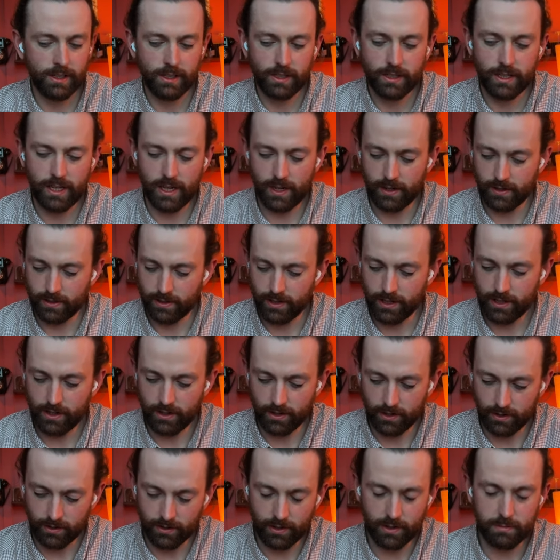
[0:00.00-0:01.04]
anyhow,
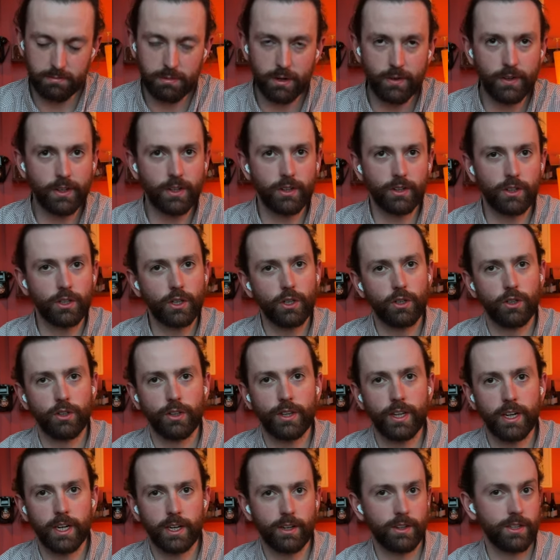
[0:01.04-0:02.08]
I'm probably going to call it
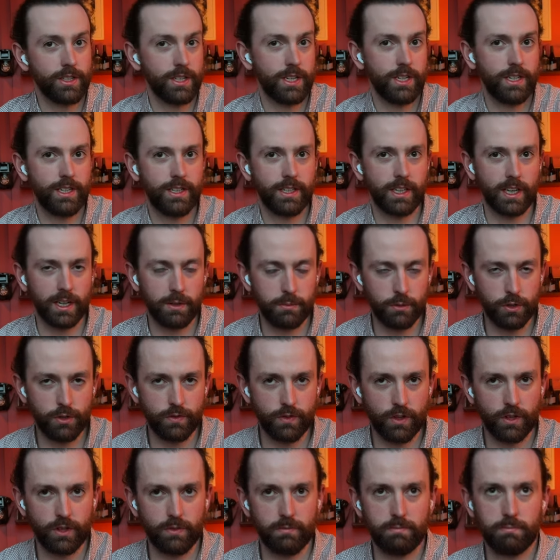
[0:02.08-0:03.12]
there because I need to get a move
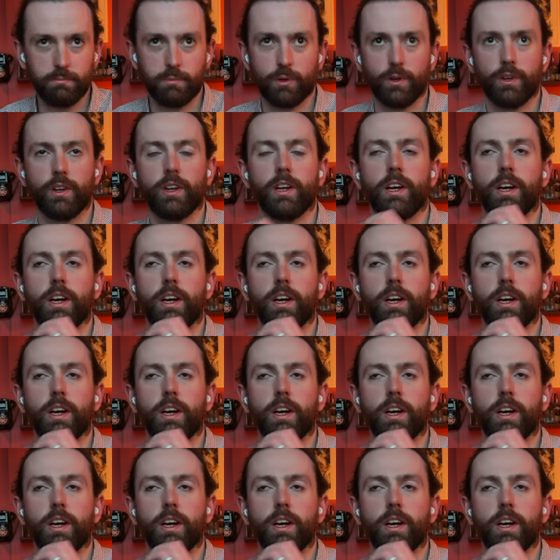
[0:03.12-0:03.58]
on. But